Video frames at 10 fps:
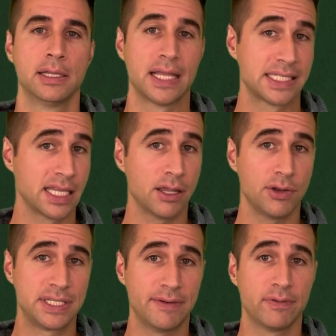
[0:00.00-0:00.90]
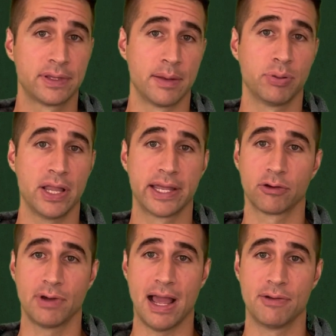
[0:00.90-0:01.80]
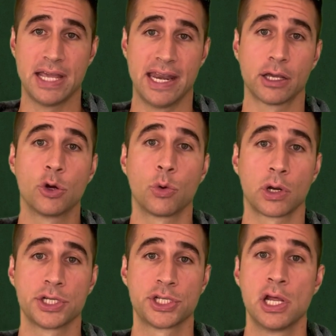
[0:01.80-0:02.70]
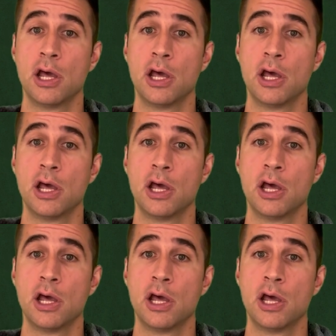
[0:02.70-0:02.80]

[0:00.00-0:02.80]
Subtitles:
that's a little different than playing around at a course